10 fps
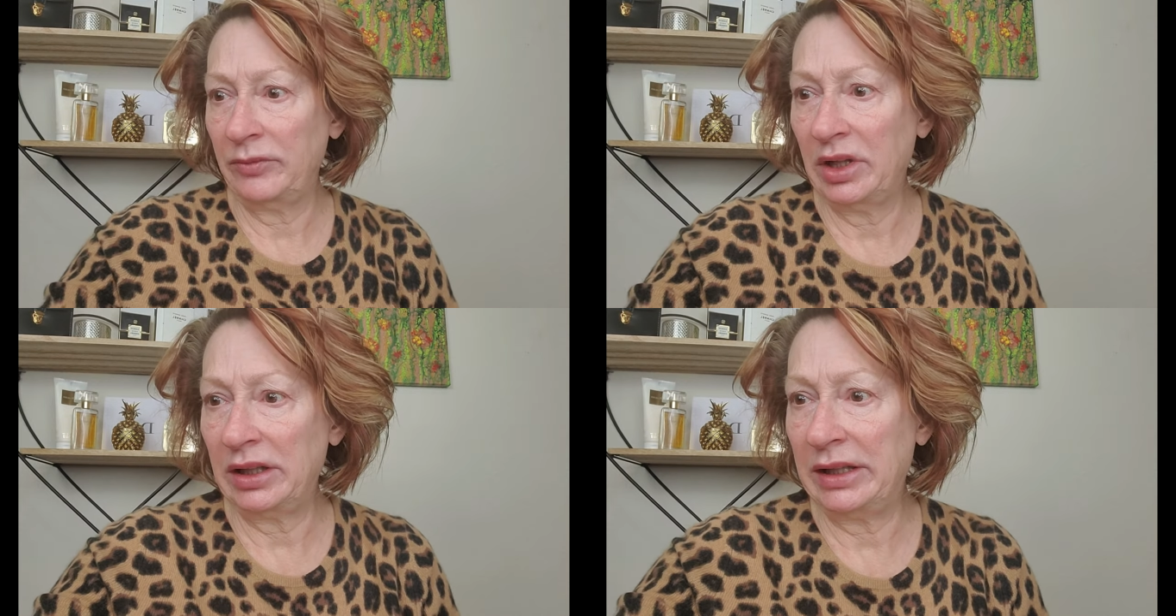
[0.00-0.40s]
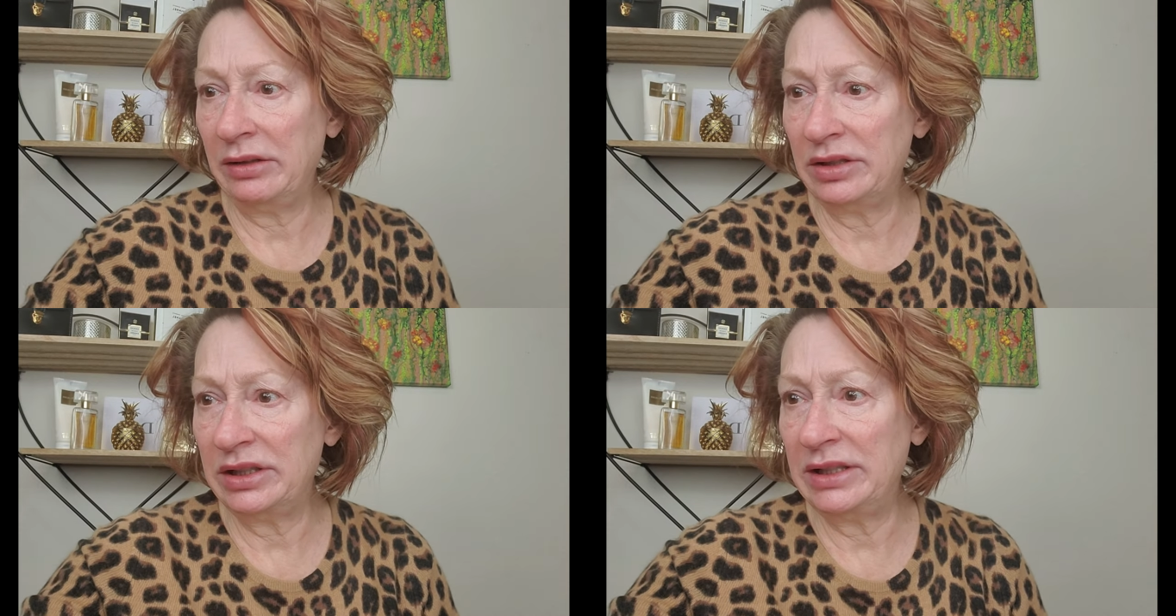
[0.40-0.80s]
I
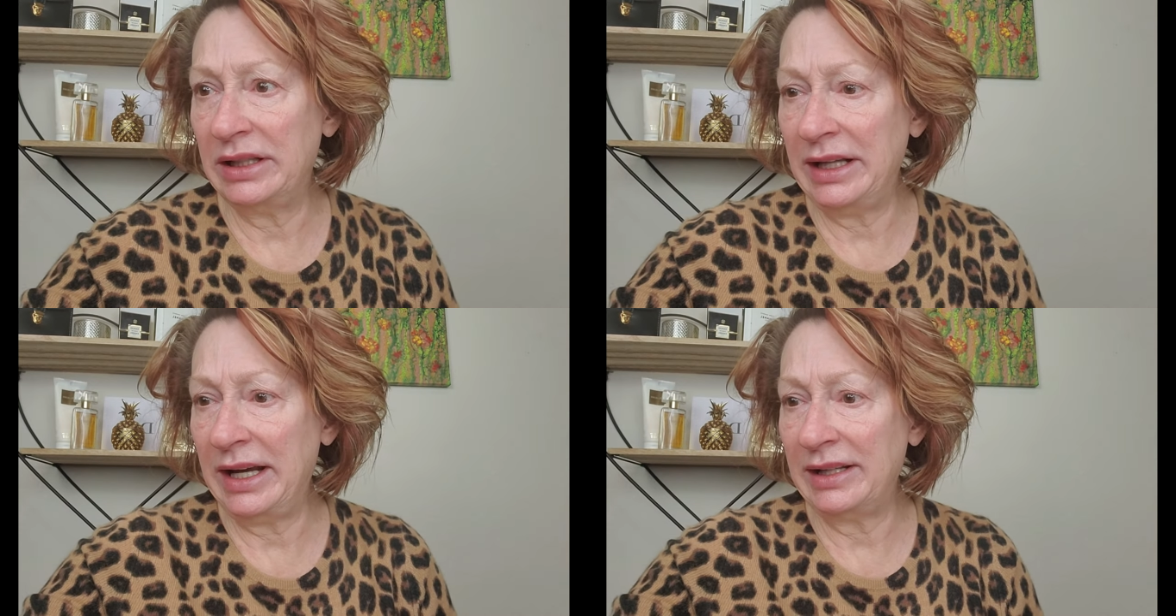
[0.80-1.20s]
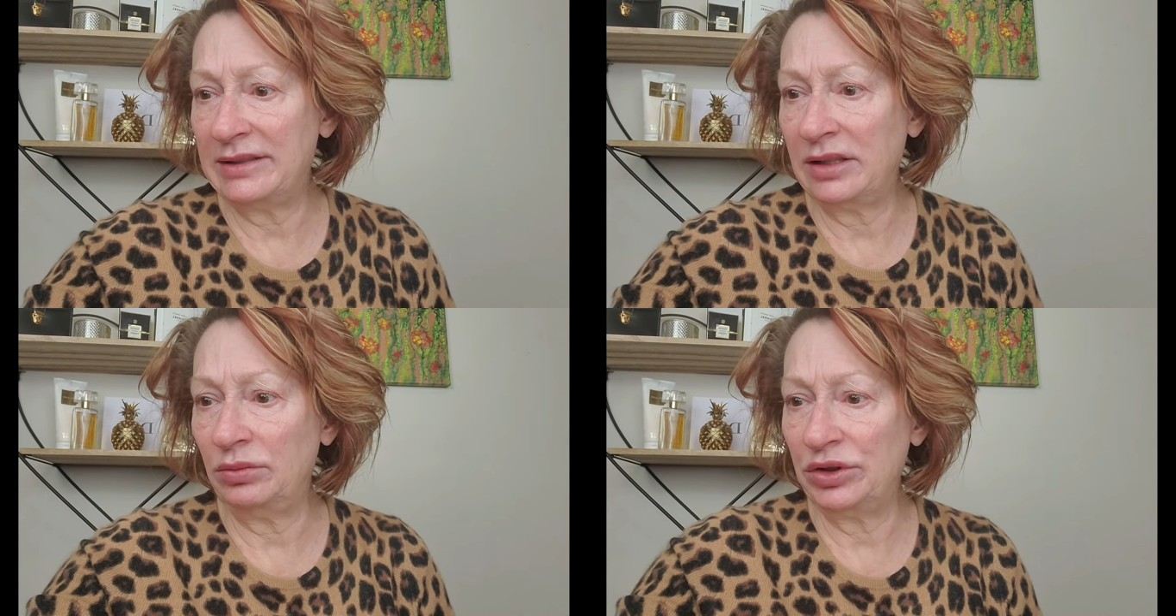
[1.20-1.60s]
guarantee you that.
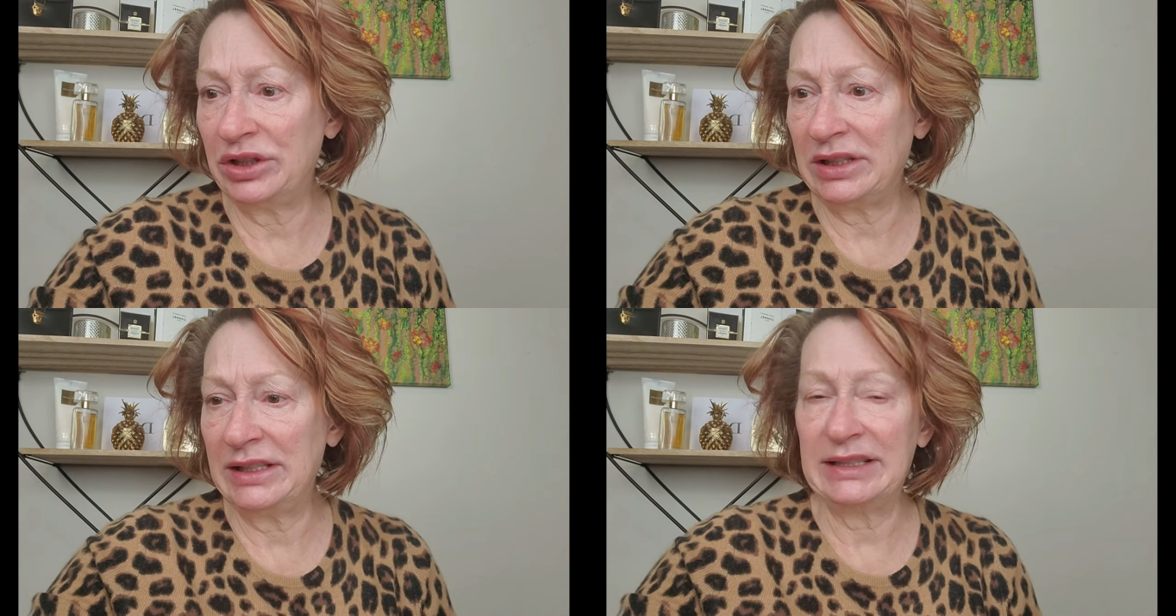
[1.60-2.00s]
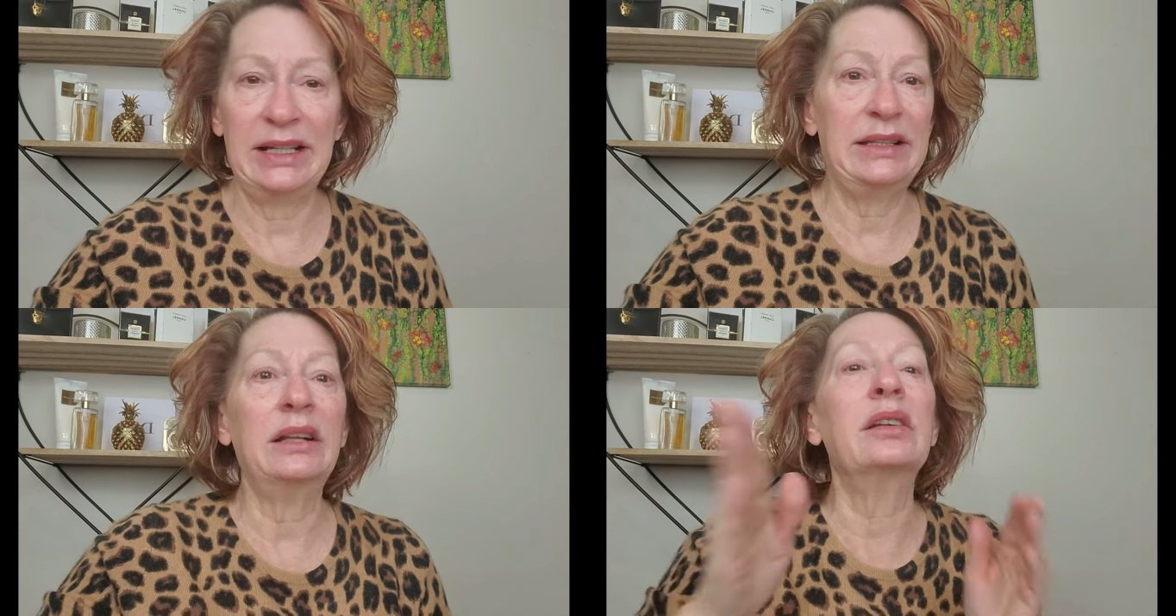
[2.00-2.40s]
So we're just going to
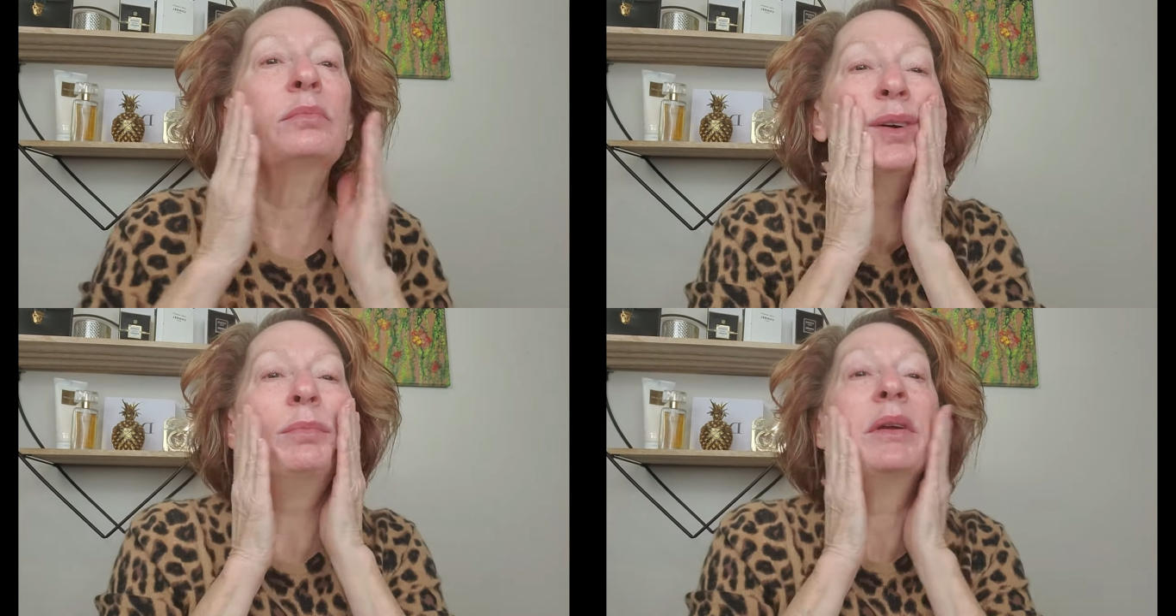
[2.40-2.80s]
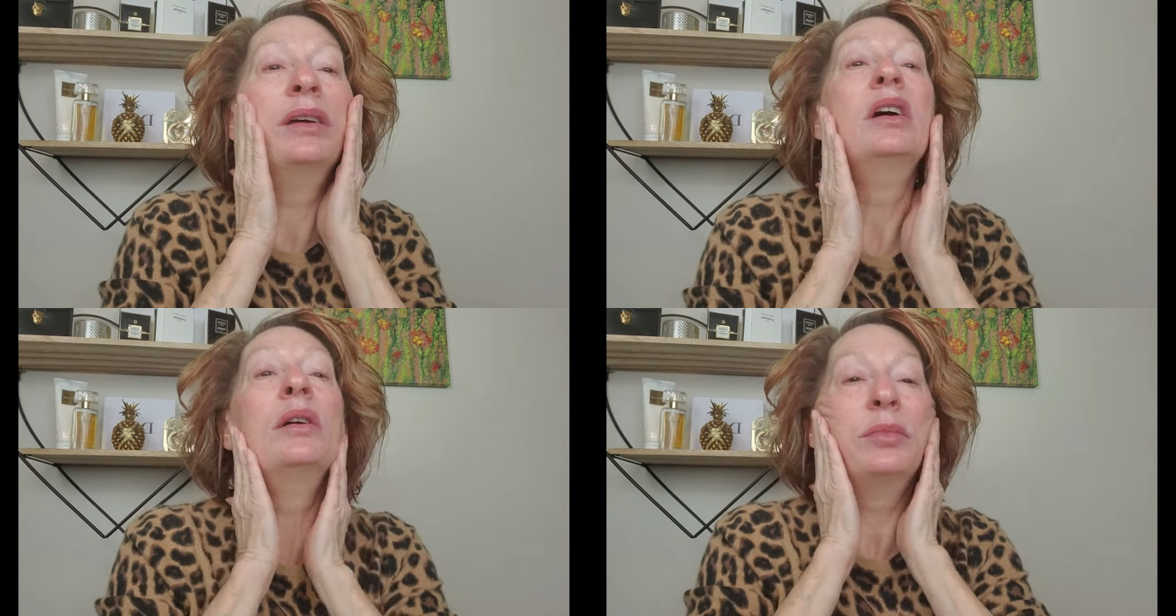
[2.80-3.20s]
set that little puppy.
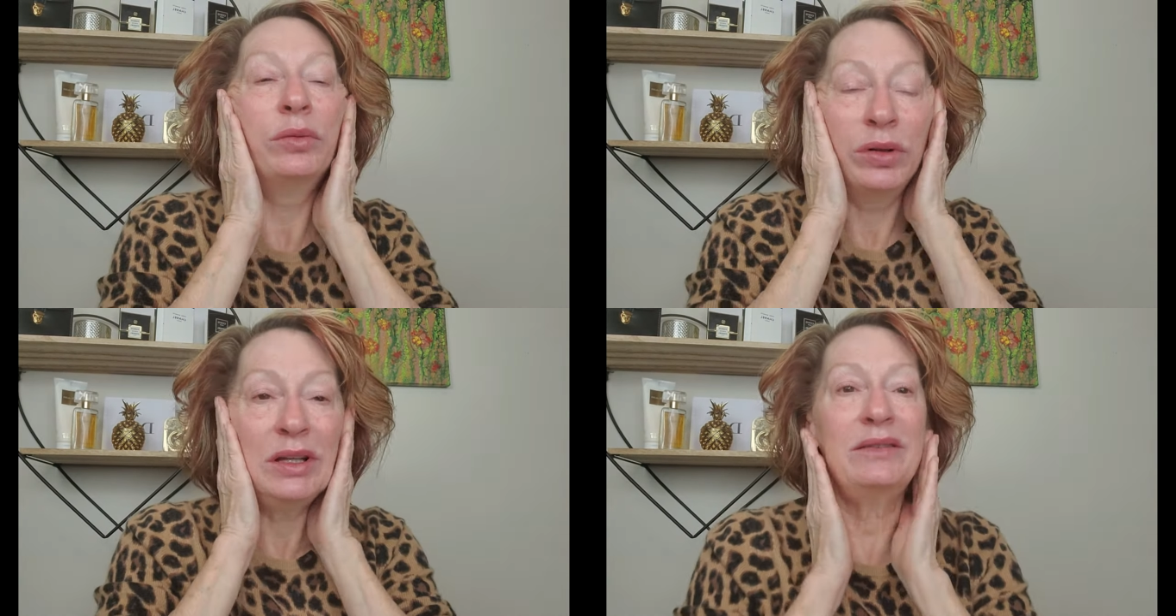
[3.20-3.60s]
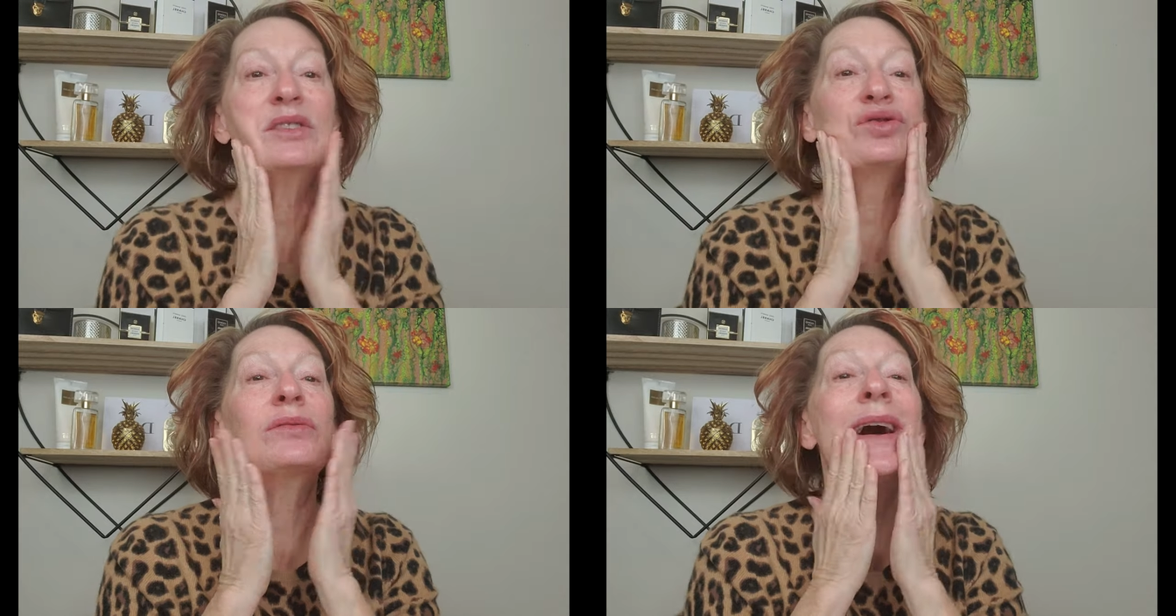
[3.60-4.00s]
But we'll let
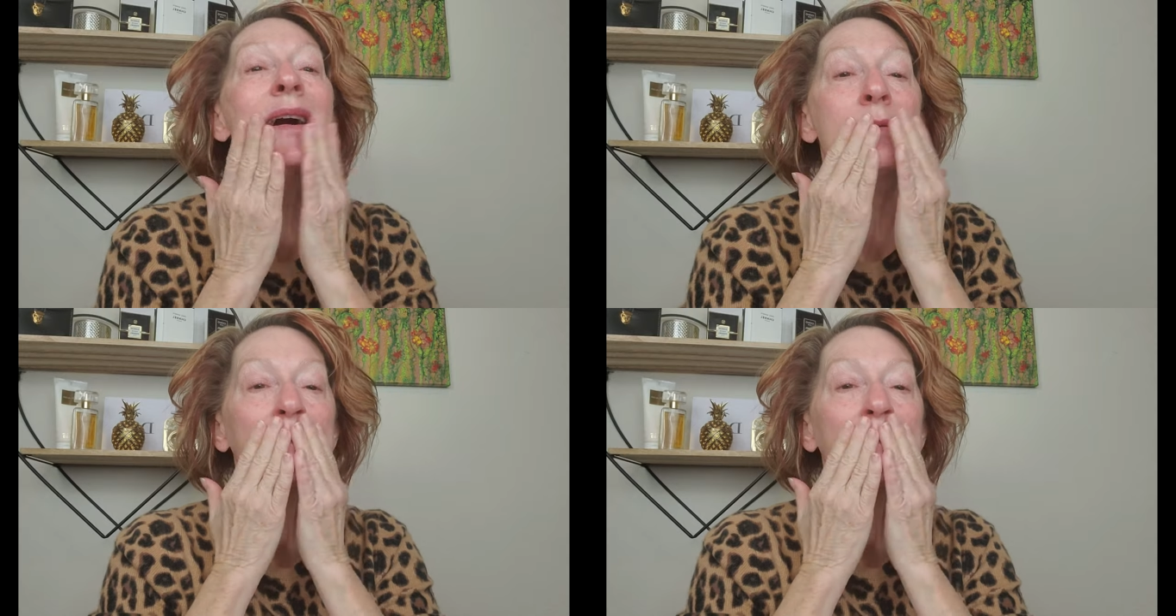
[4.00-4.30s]
this dry.